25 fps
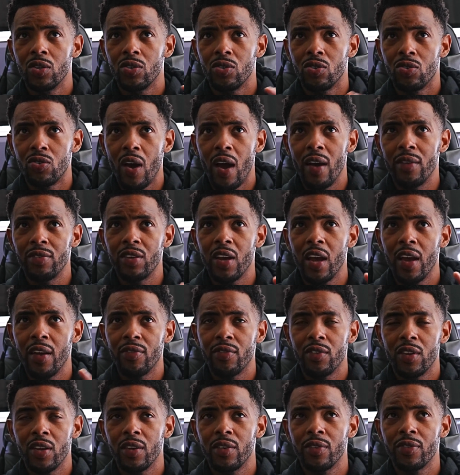Drive
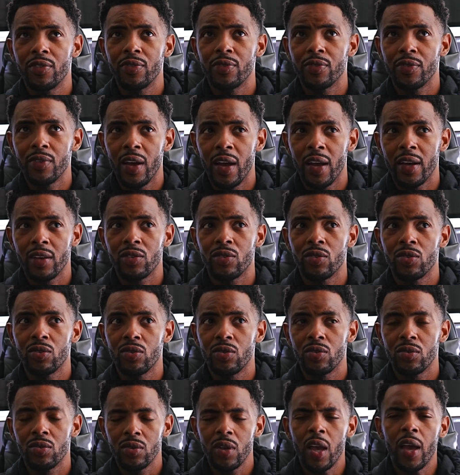shaft, diff,
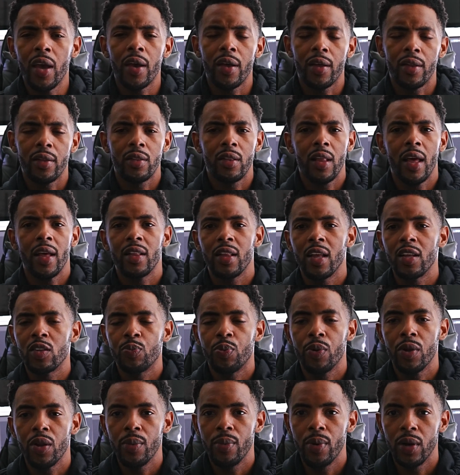axles. Yeah, that's
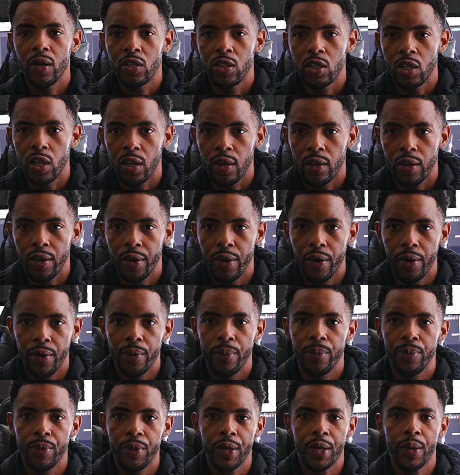pretty much it. You
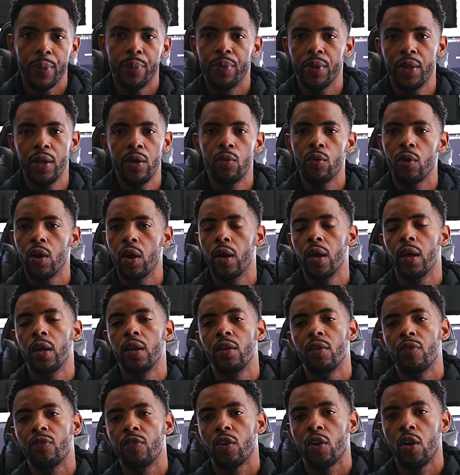know, the complete rear end
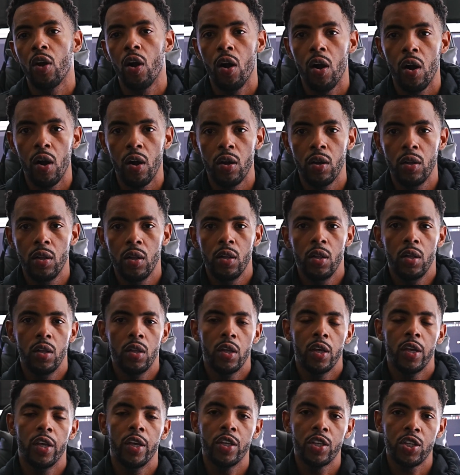of the car
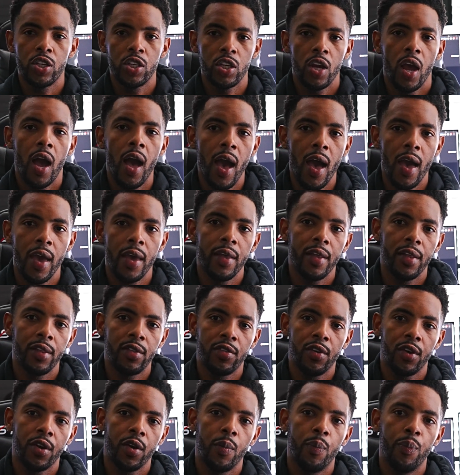is shot. It
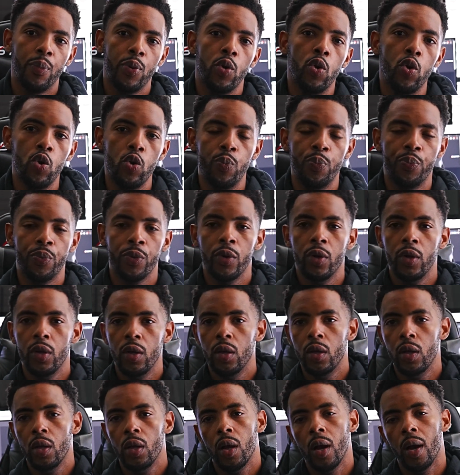took a poop.
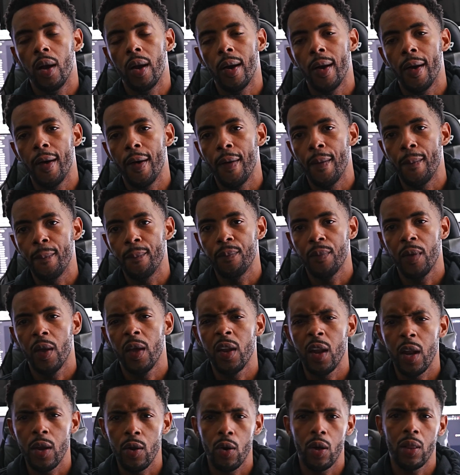And
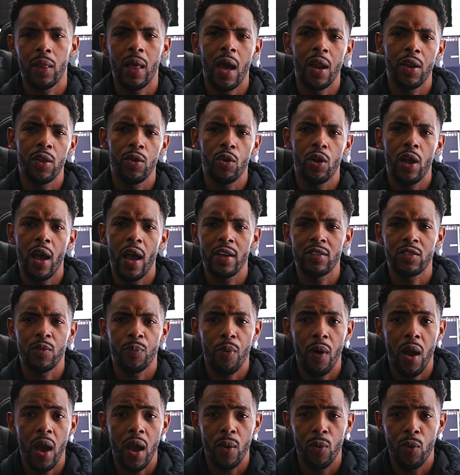I know a lot of you guys are
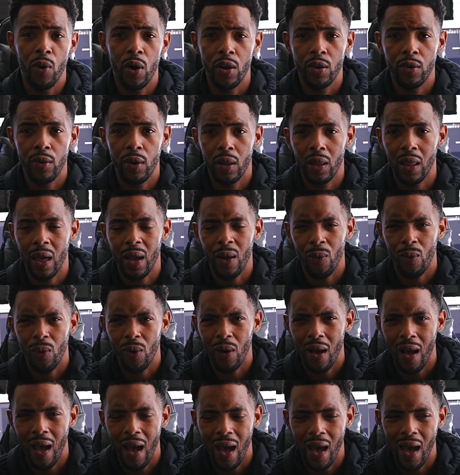probably wondering, like, well,
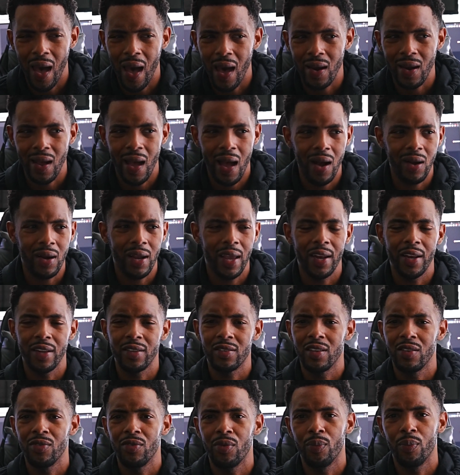how can
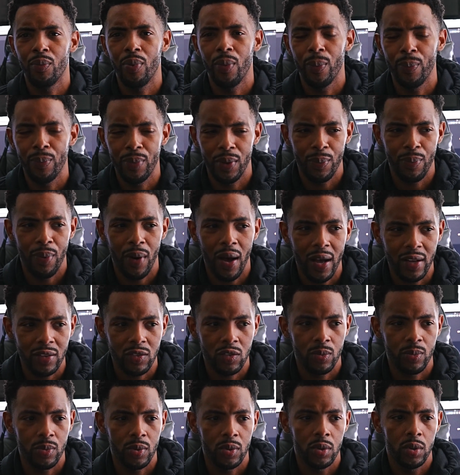this even be
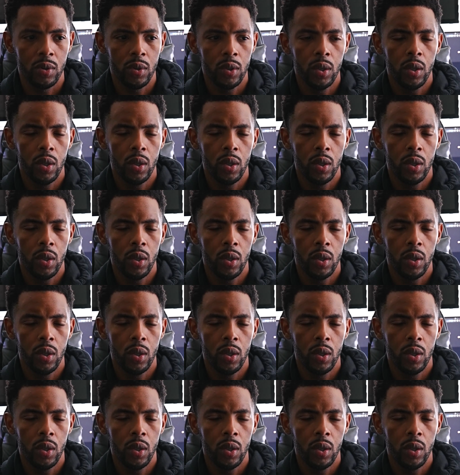possible?